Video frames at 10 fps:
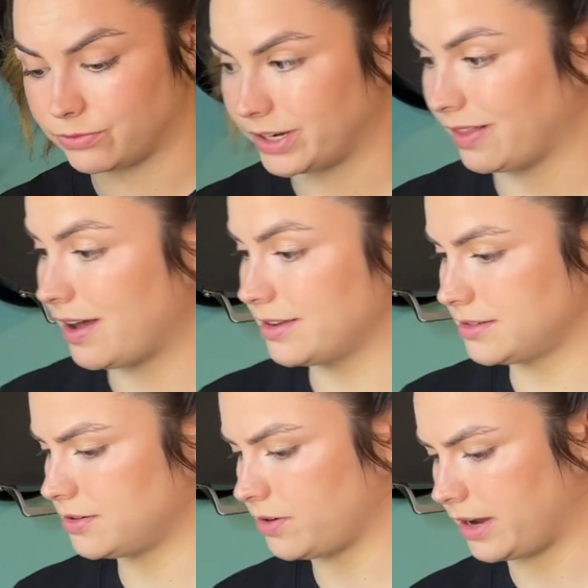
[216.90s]

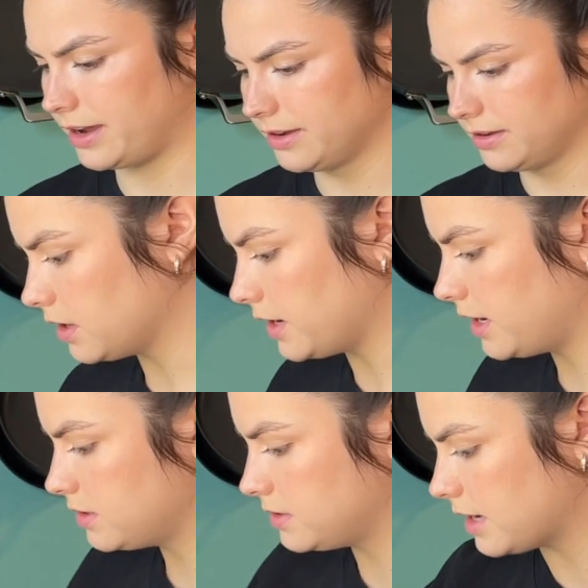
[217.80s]
realize, okay.
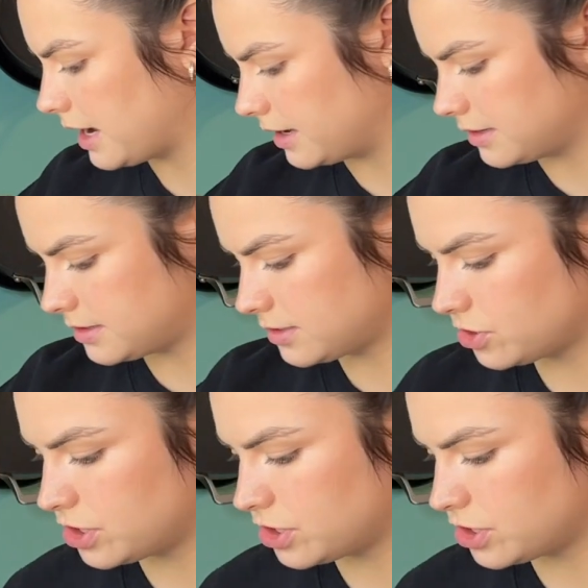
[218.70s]
Claire says